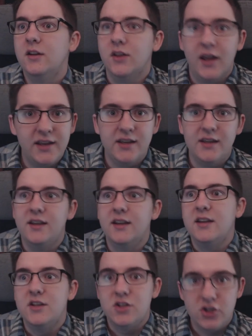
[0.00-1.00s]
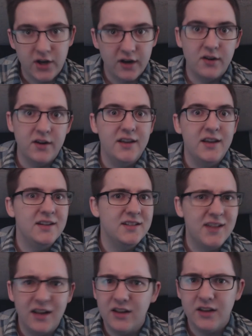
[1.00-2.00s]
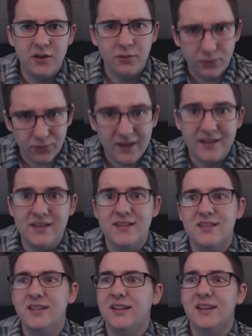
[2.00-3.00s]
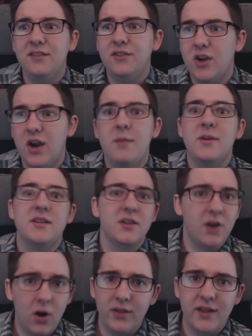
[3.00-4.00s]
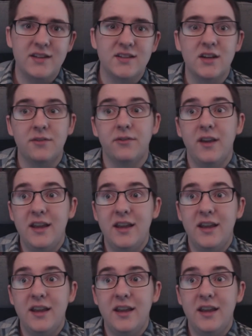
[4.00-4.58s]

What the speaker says: liking and sharing and telling your friends and leaving comments and all that stuff.